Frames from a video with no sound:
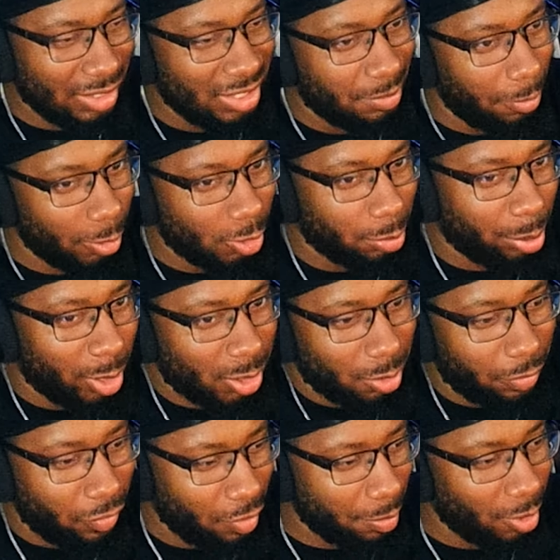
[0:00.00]
spiritual pressure
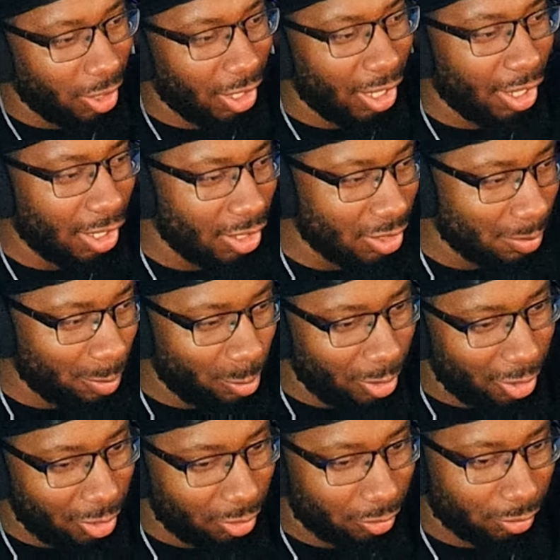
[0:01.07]
from her gaze, boy.